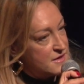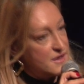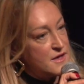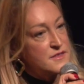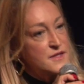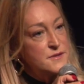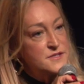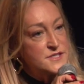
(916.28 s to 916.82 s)

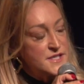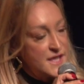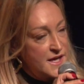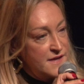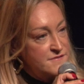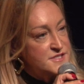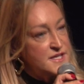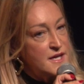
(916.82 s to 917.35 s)
the
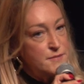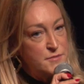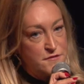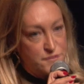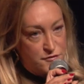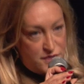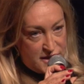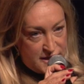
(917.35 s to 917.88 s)
slaves can be
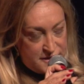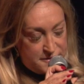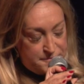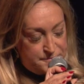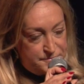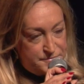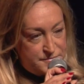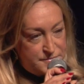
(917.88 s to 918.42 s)
freed,
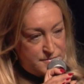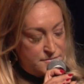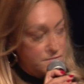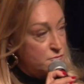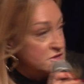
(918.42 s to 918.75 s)
which